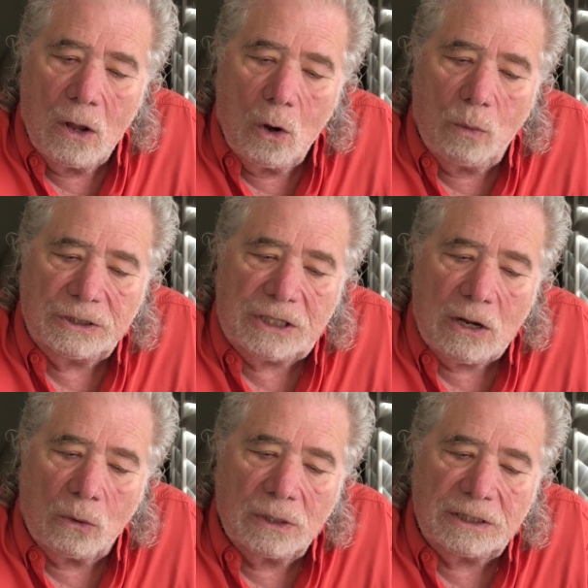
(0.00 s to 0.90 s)
who was the
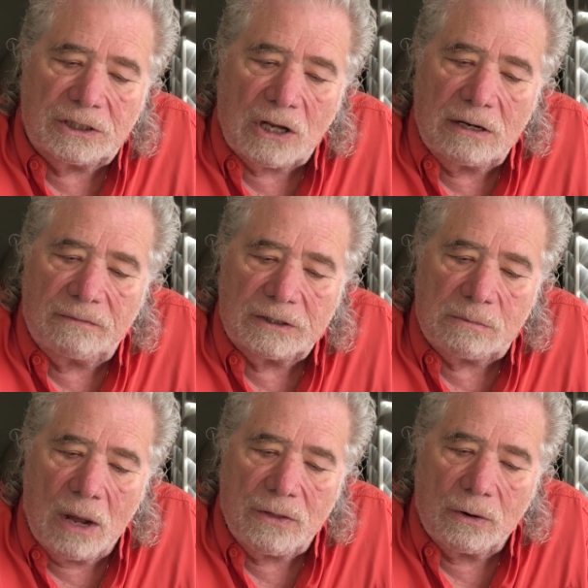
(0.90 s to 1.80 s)
only son of his
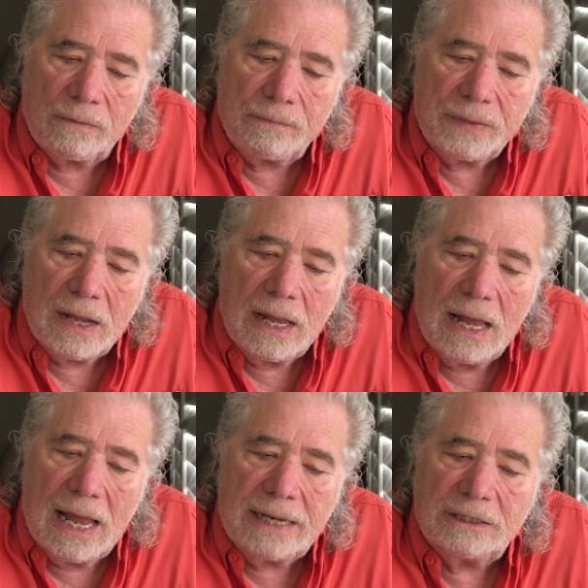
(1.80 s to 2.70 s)
mother,
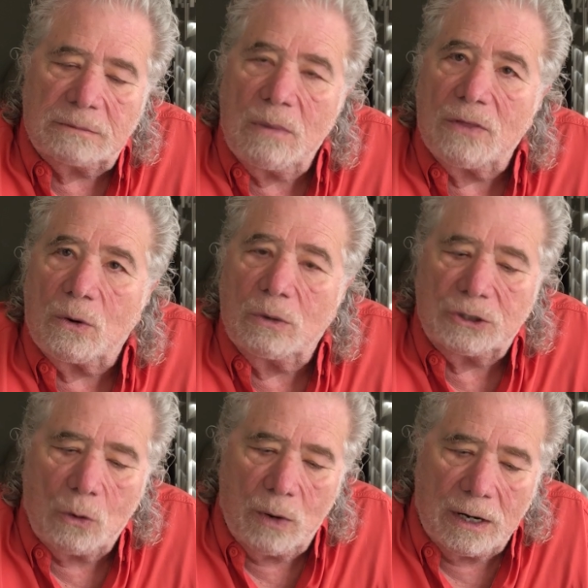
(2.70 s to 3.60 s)
and his mother
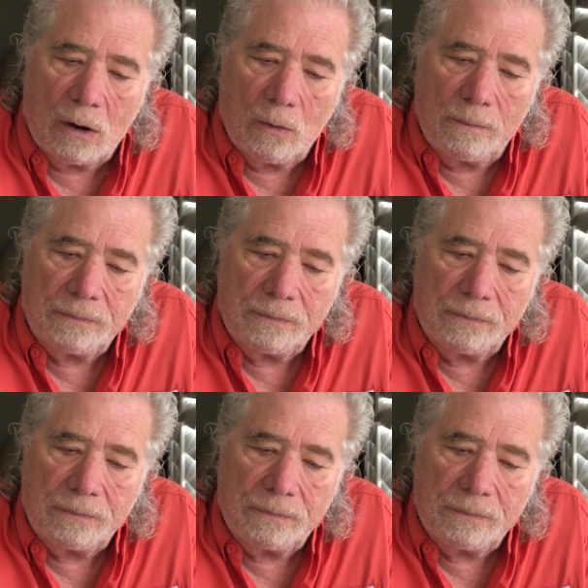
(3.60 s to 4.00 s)
was a widow,